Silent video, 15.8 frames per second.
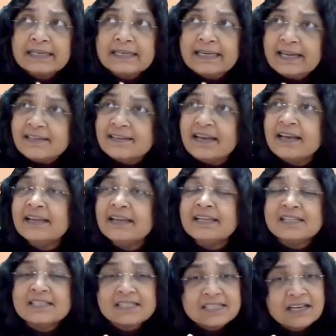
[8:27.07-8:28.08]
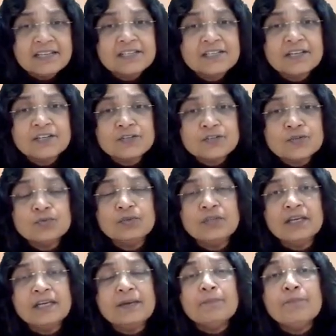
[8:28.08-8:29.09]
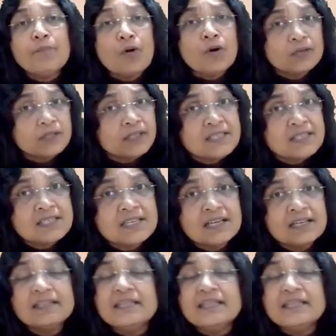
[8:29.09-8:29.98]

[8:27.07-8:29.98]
get an insight into the importance,